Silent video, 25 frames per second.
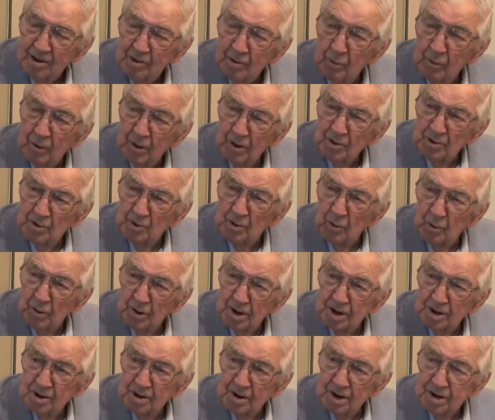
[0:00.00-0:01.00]
You
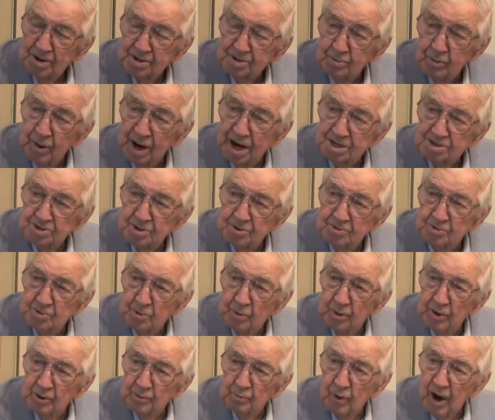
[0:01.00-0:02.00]
do it, Schweitzer,
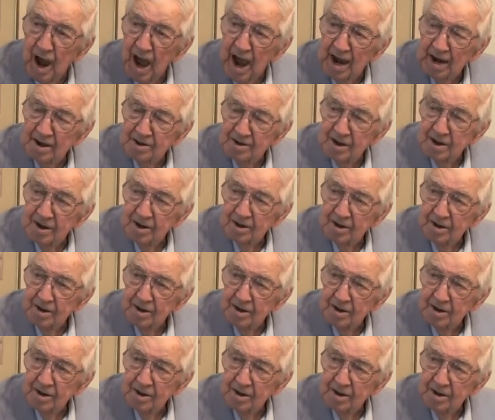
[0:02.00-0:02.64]
do it right.